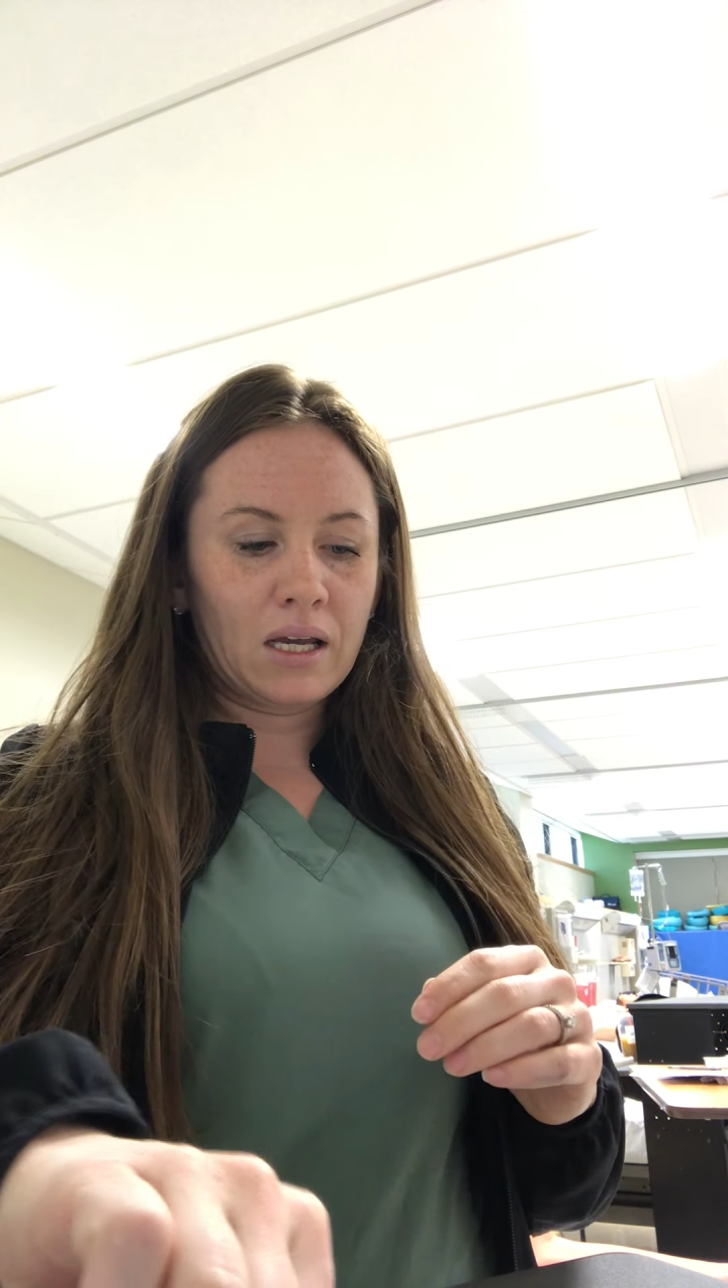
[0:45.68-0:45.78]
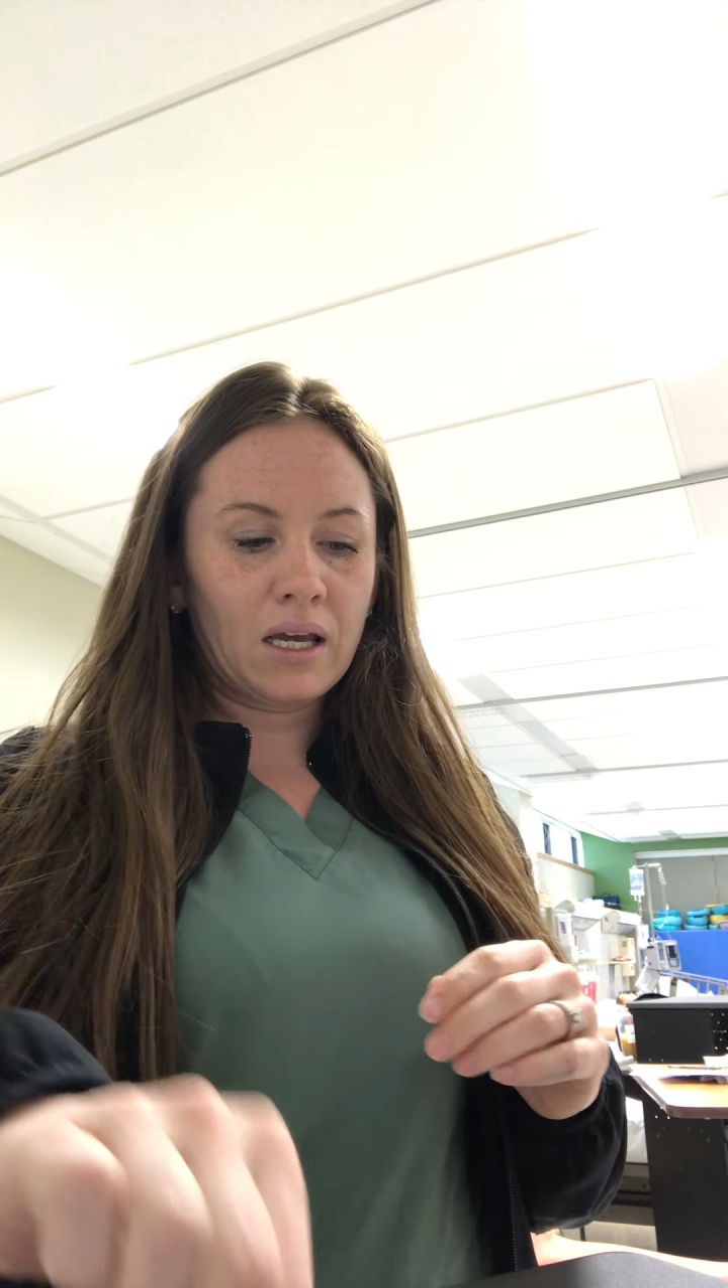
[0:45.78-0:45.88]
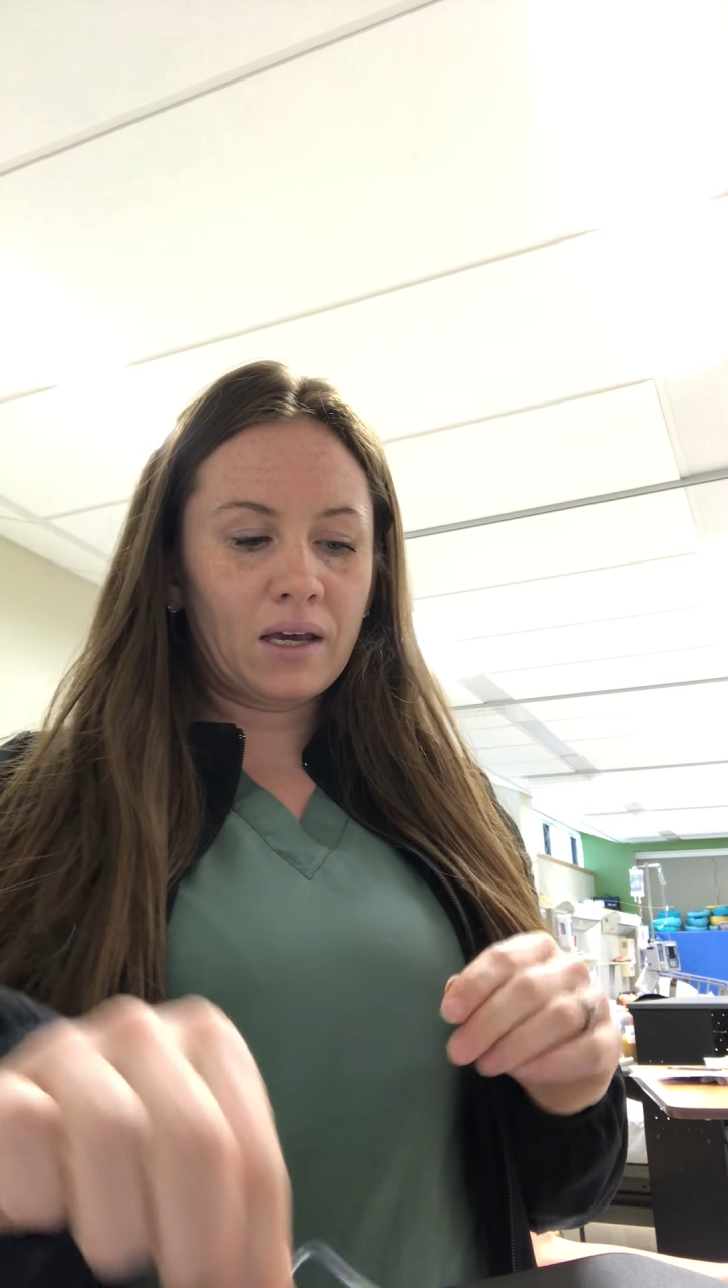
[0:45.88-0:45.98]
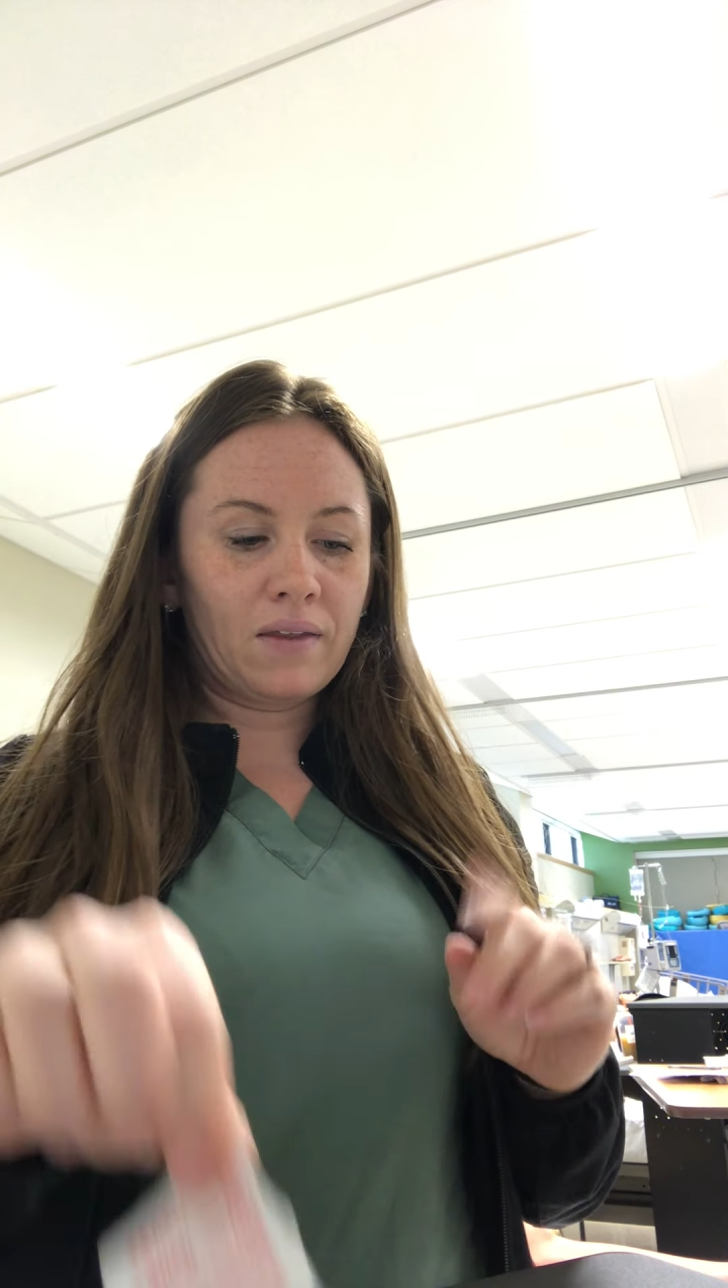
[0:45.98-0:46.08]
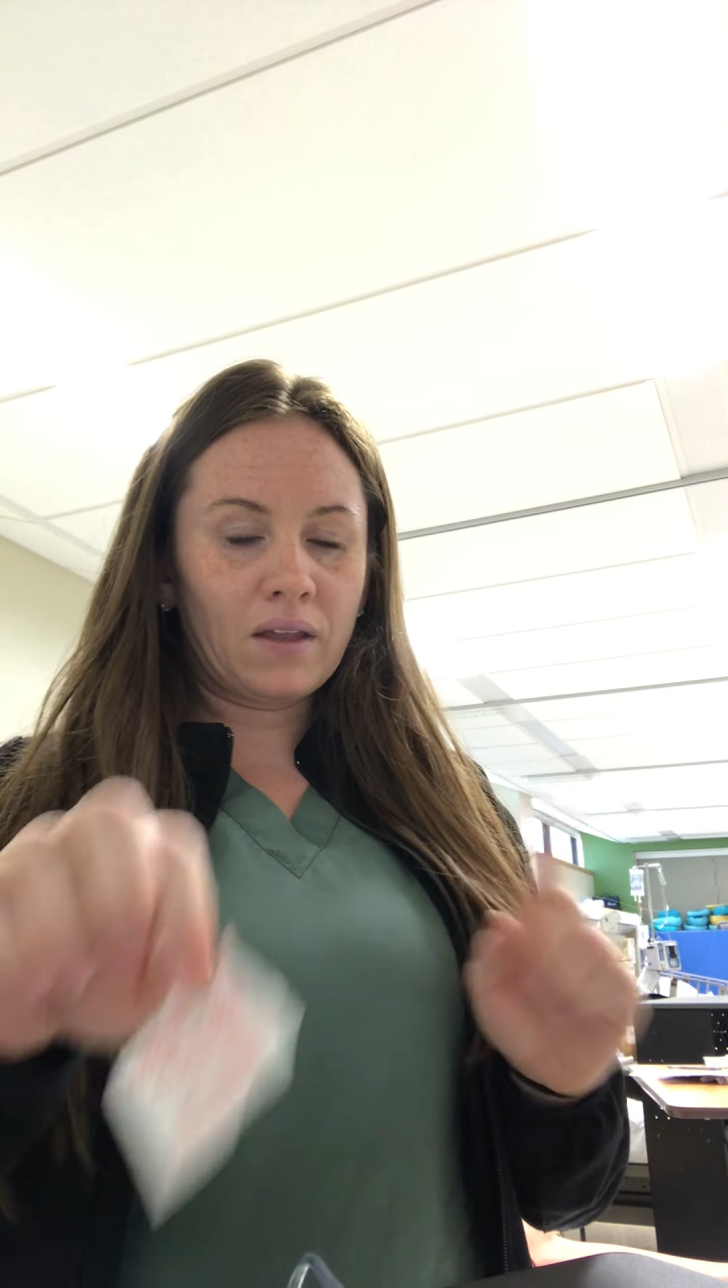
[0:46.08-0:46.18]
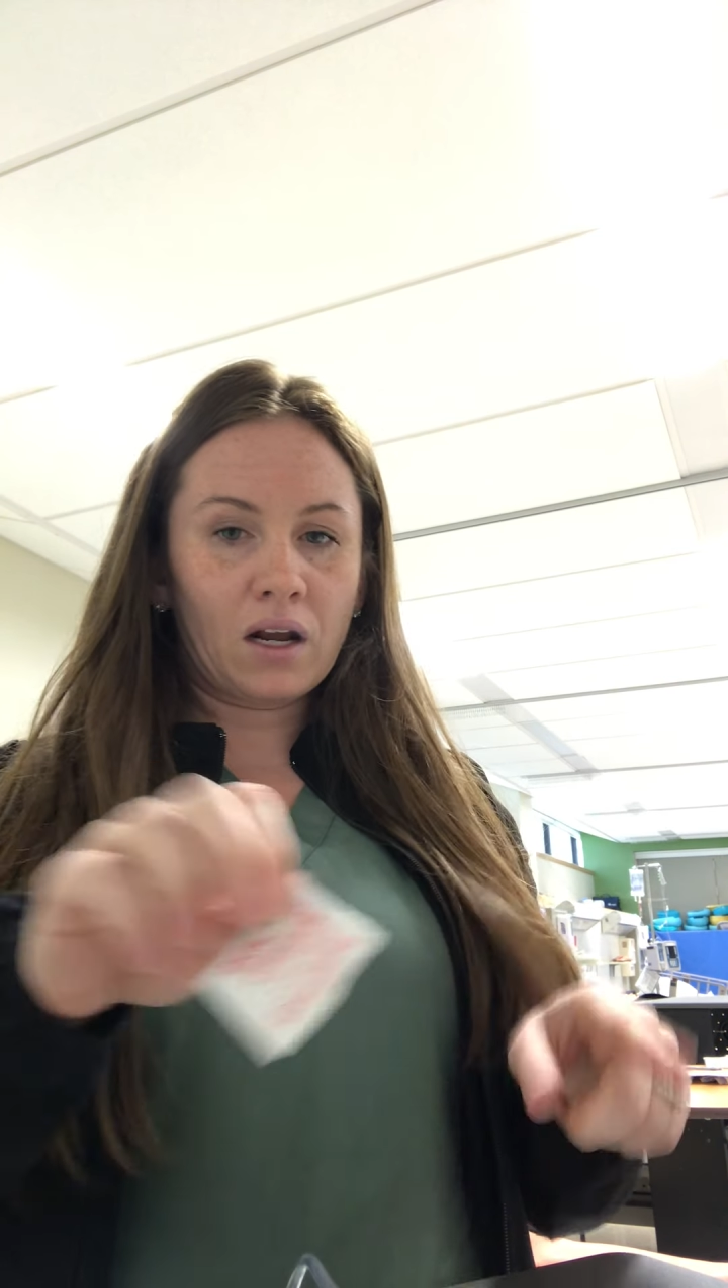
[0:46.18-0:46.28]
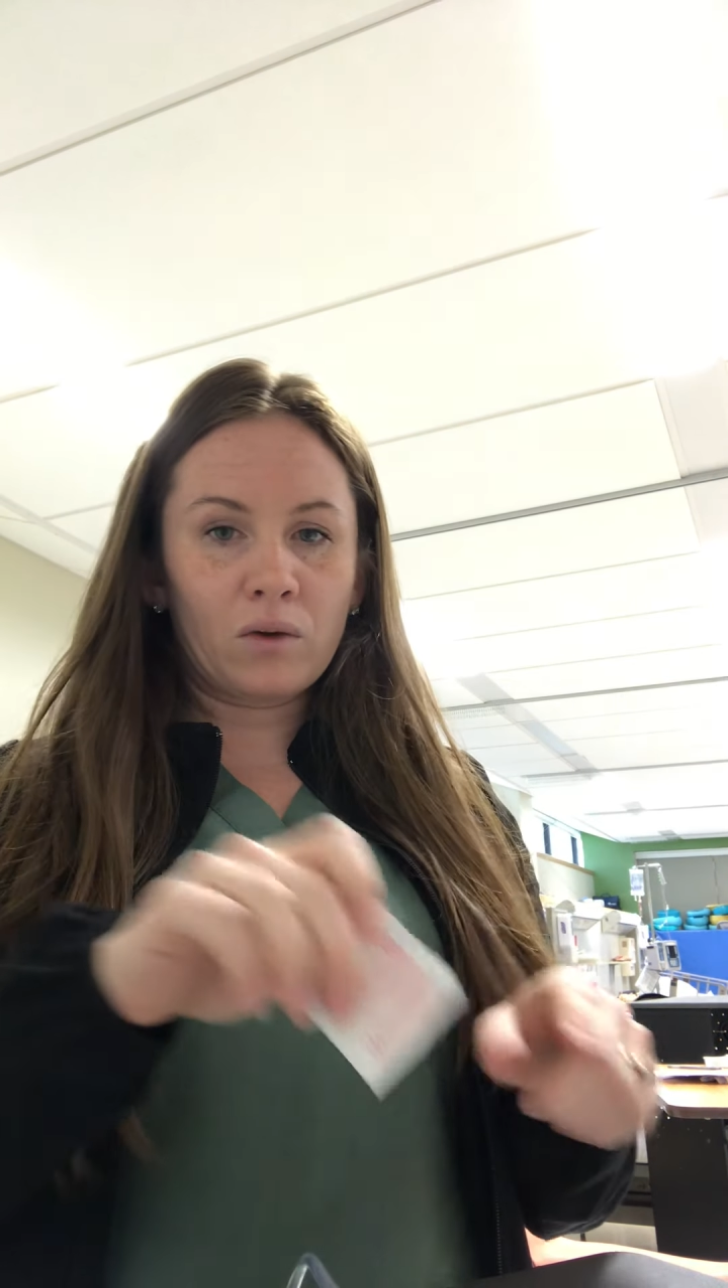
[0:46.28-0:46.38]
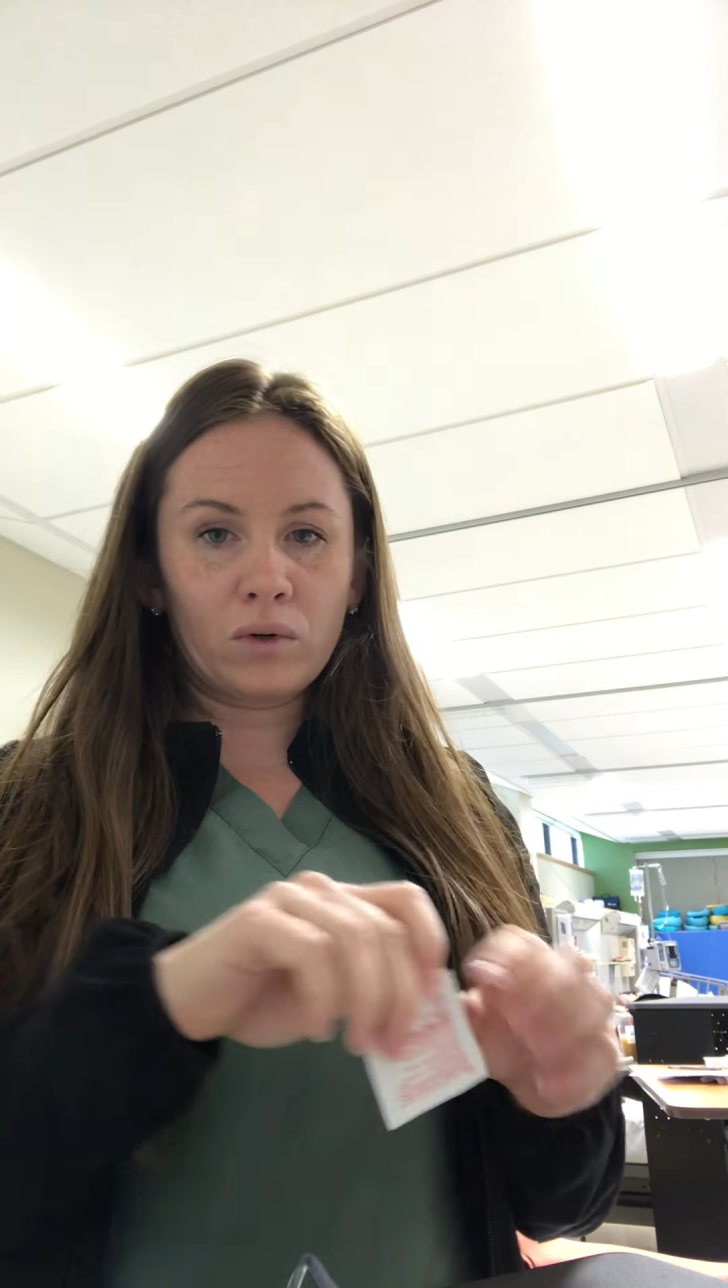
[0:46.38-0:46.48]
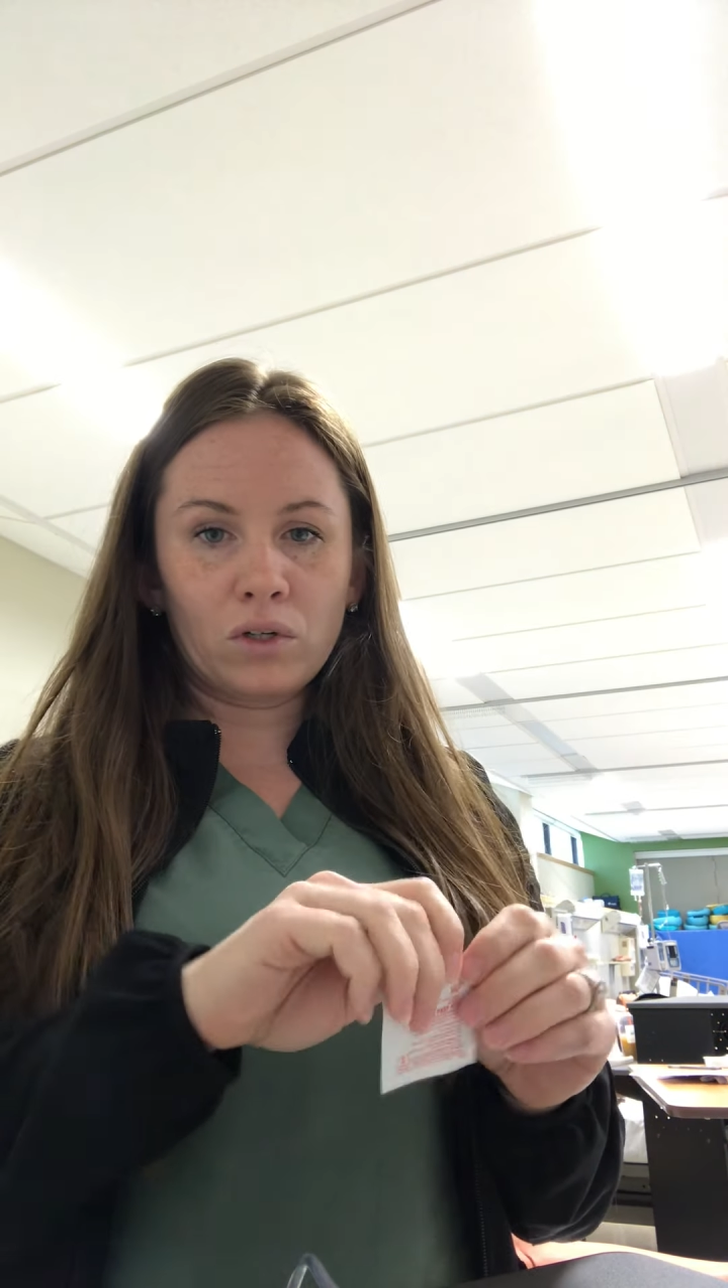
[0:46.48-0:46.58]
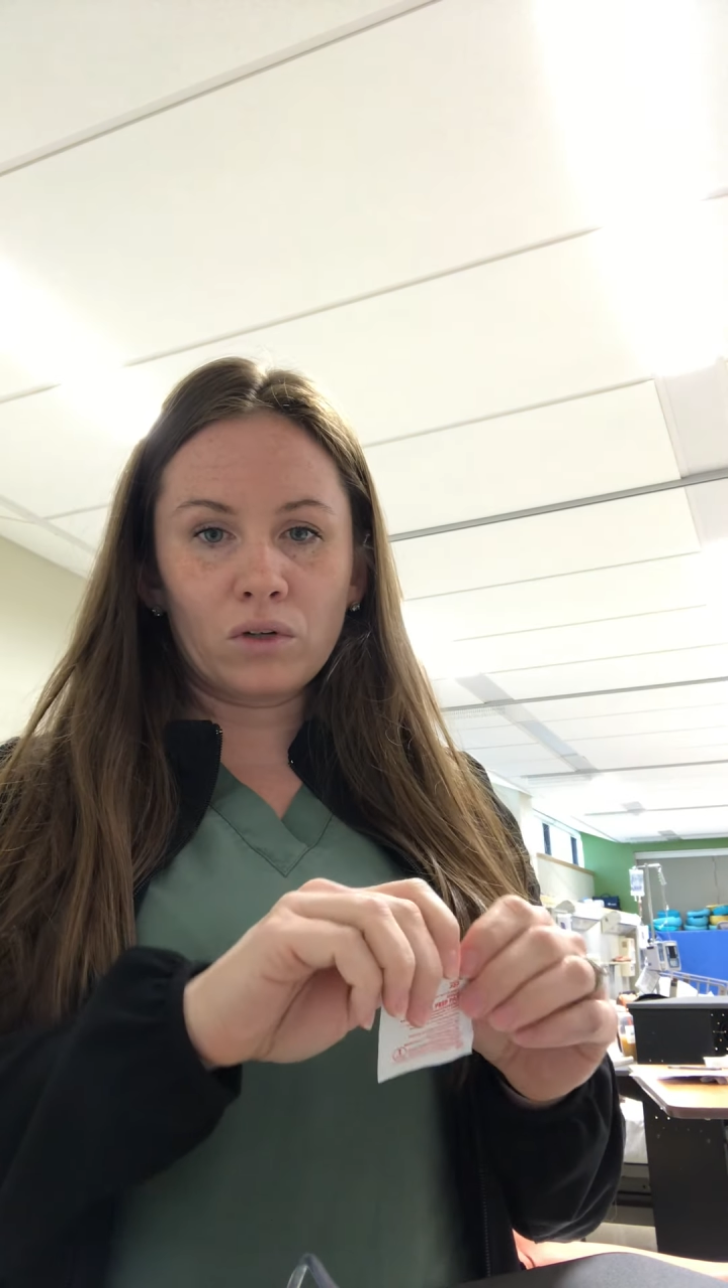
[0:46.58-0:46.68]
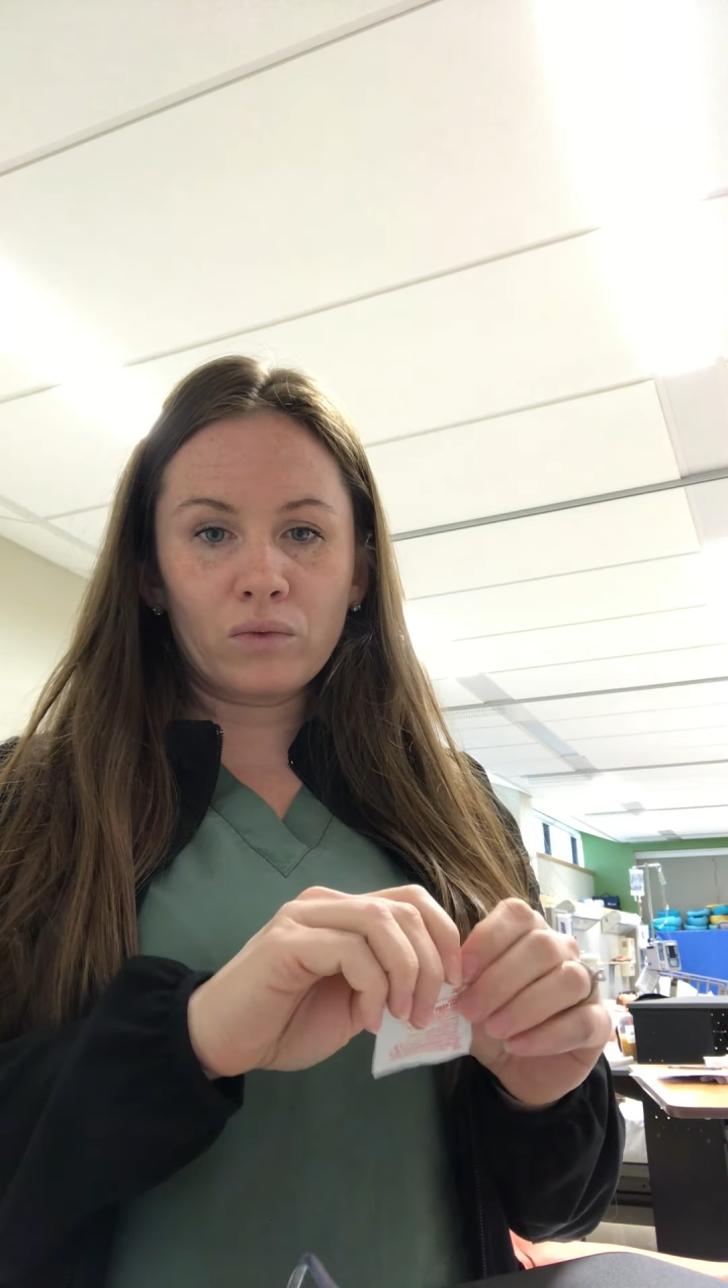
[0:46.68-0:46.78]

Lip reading: and then I will